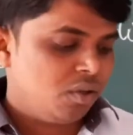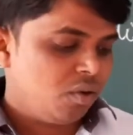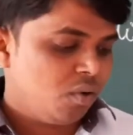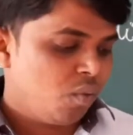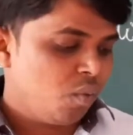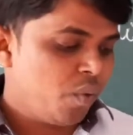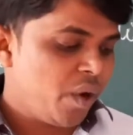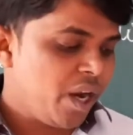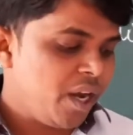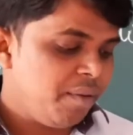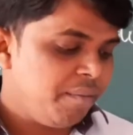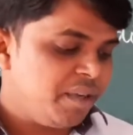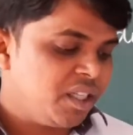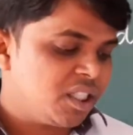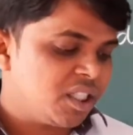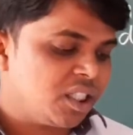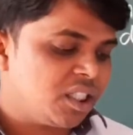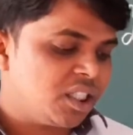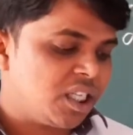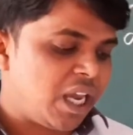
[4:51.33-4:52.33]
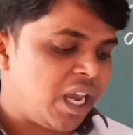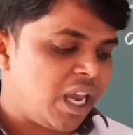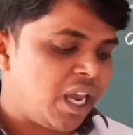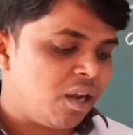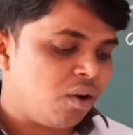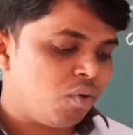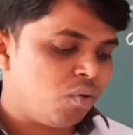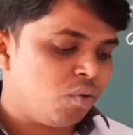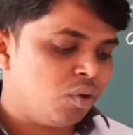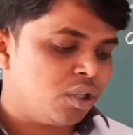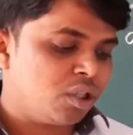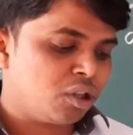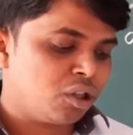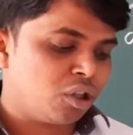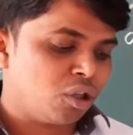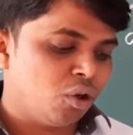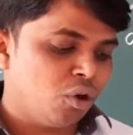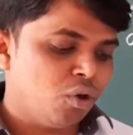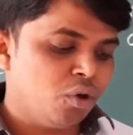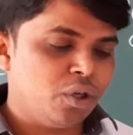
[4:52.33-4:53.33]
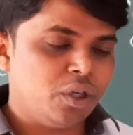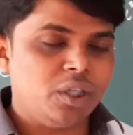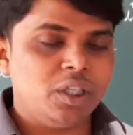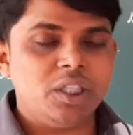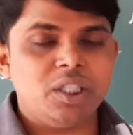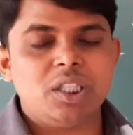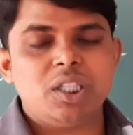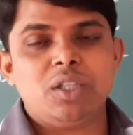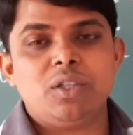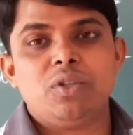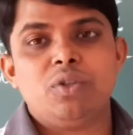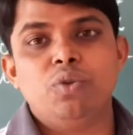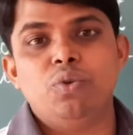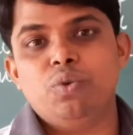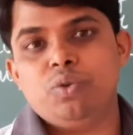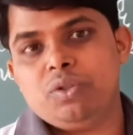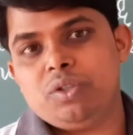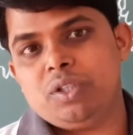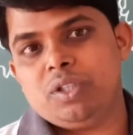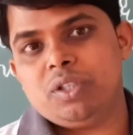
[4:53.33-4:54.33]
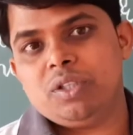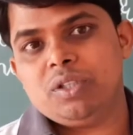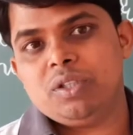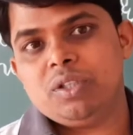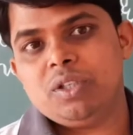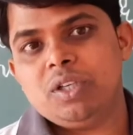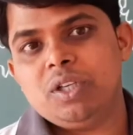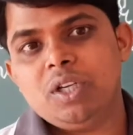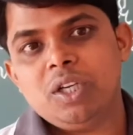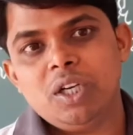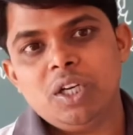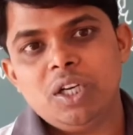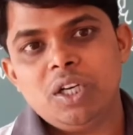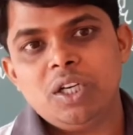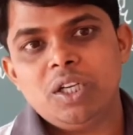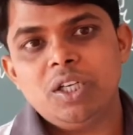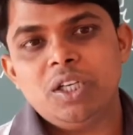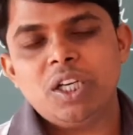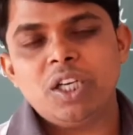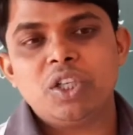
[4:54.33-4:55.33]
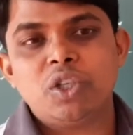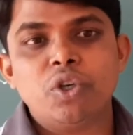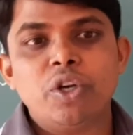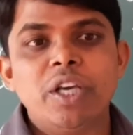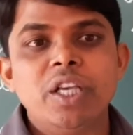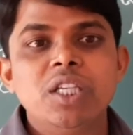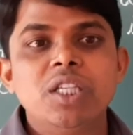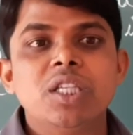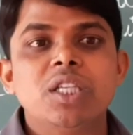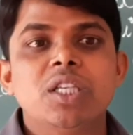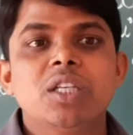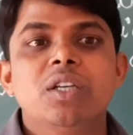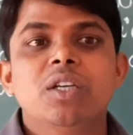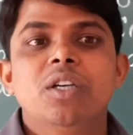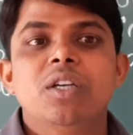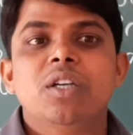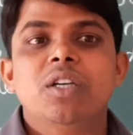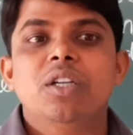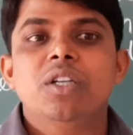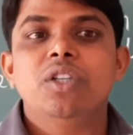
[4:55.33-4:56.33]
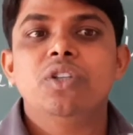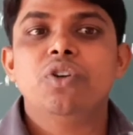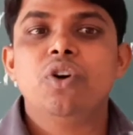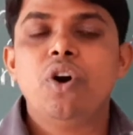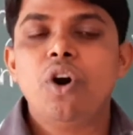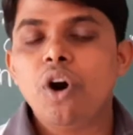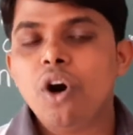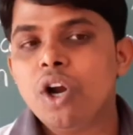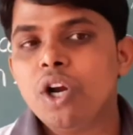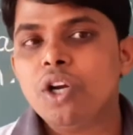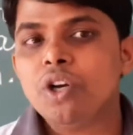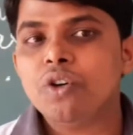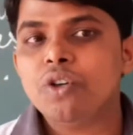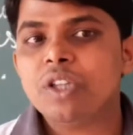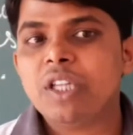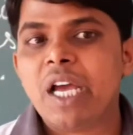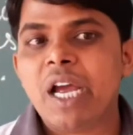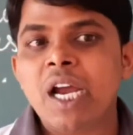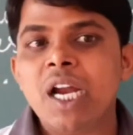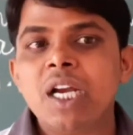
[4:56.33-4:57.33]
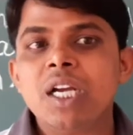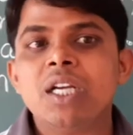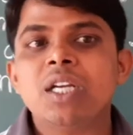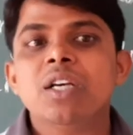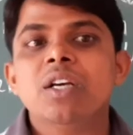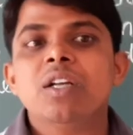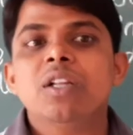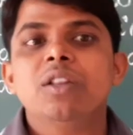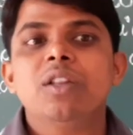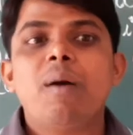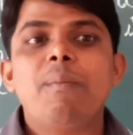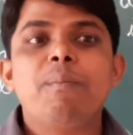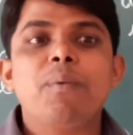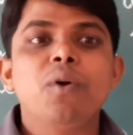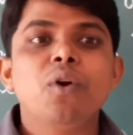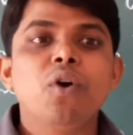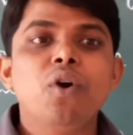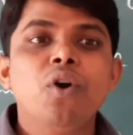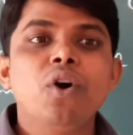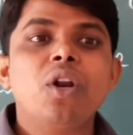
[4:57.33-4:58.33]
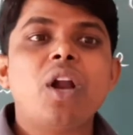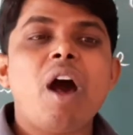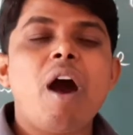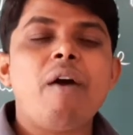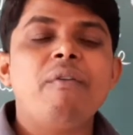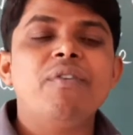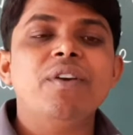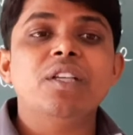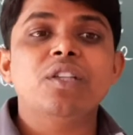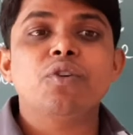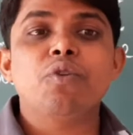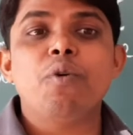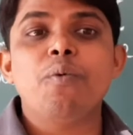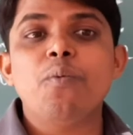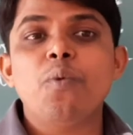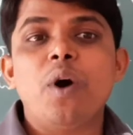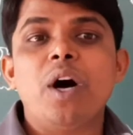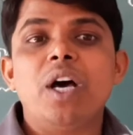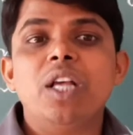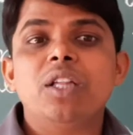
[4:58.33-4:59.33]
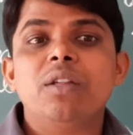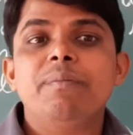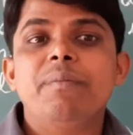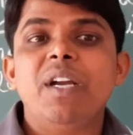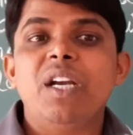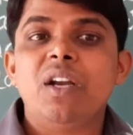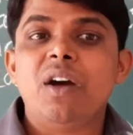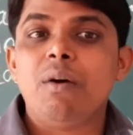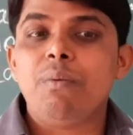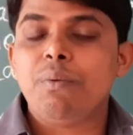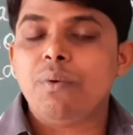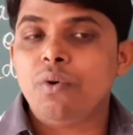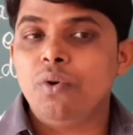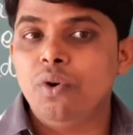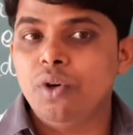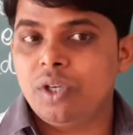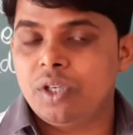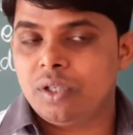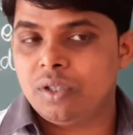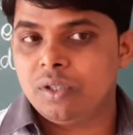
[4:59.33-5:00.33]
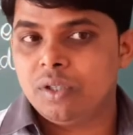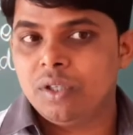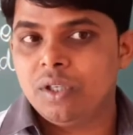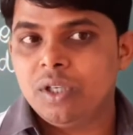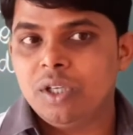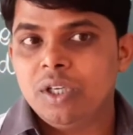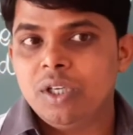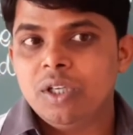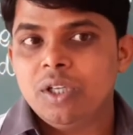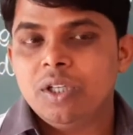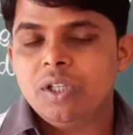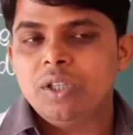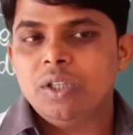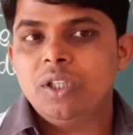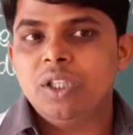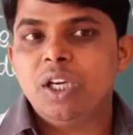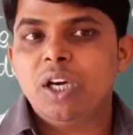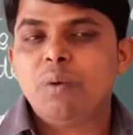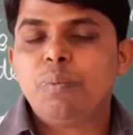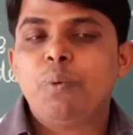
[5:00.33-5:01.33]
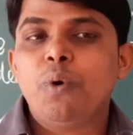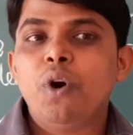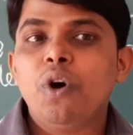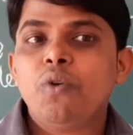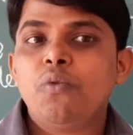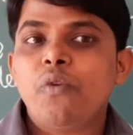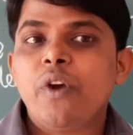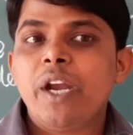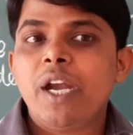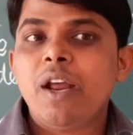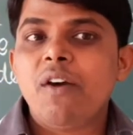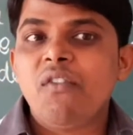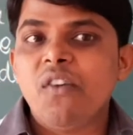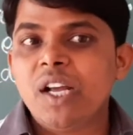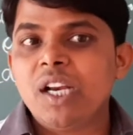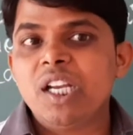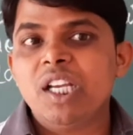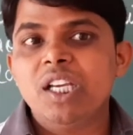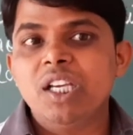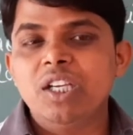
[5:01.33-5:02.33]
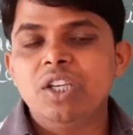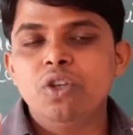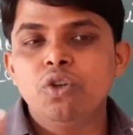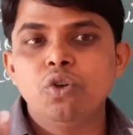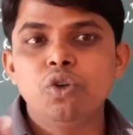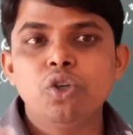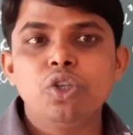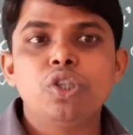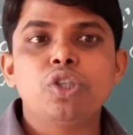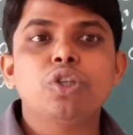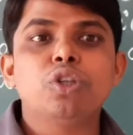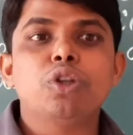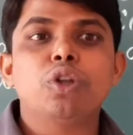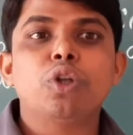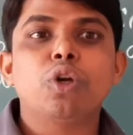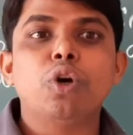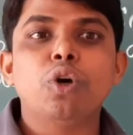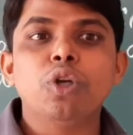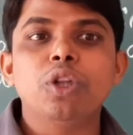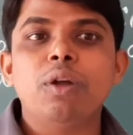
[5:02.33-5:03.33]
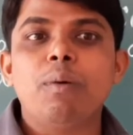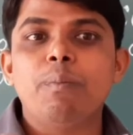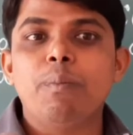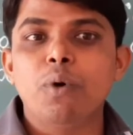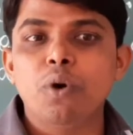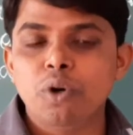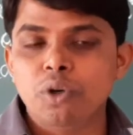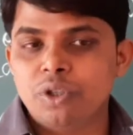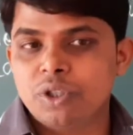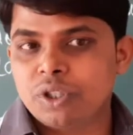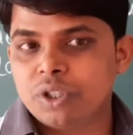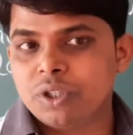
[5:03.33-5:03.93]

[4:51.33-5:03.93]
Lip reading: when Mr. Chang would throw his shoes? Dear students, you all know that the floor of his room was made of wood. Therefore, whenever he used to throw the boots